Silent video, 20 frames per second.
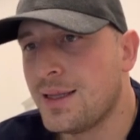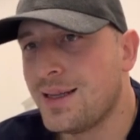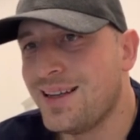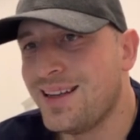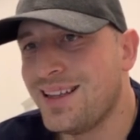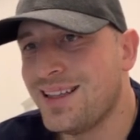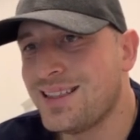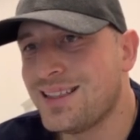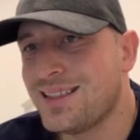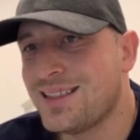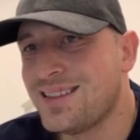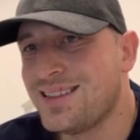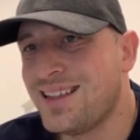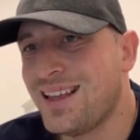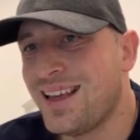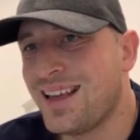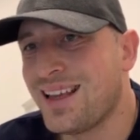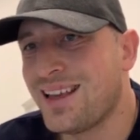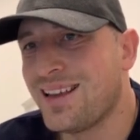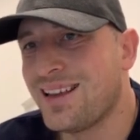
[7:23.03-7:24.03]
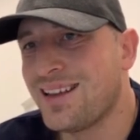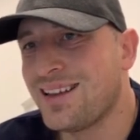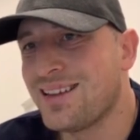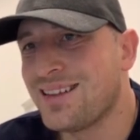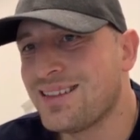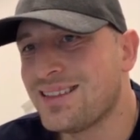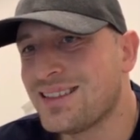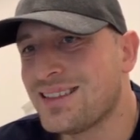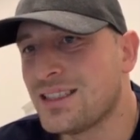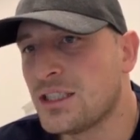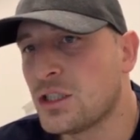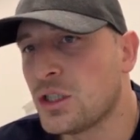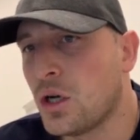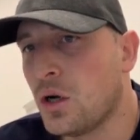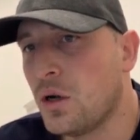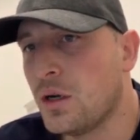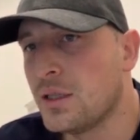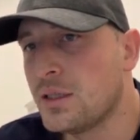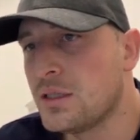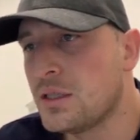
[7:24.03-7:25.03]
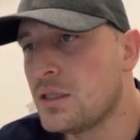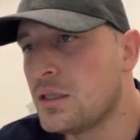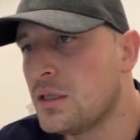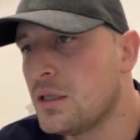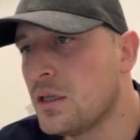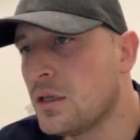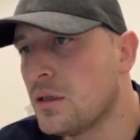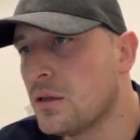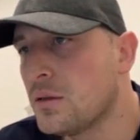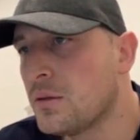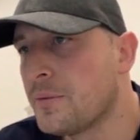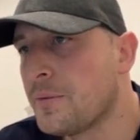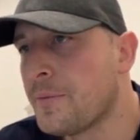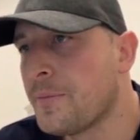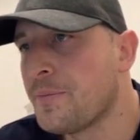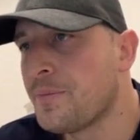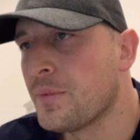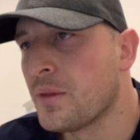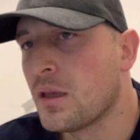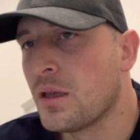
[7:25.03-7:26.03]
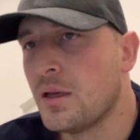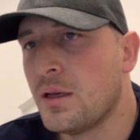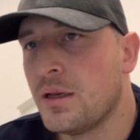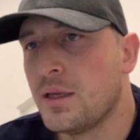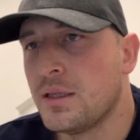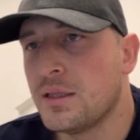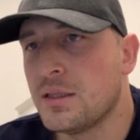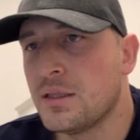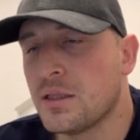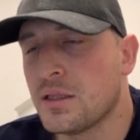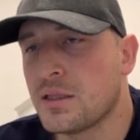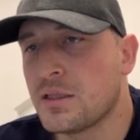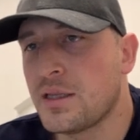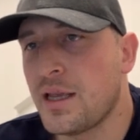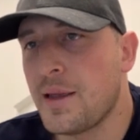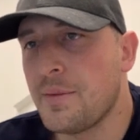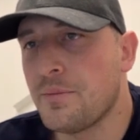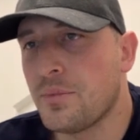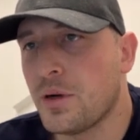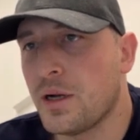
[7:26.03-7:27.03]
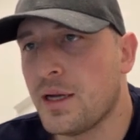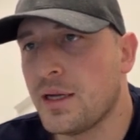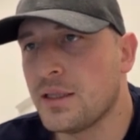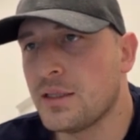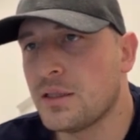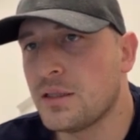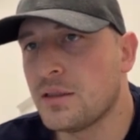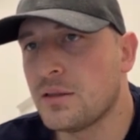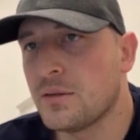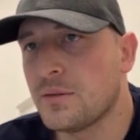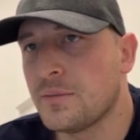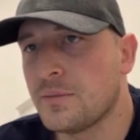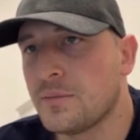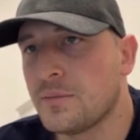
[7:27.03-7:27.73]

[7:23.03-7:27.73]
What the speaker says: Let's take solid steel. It's the same price,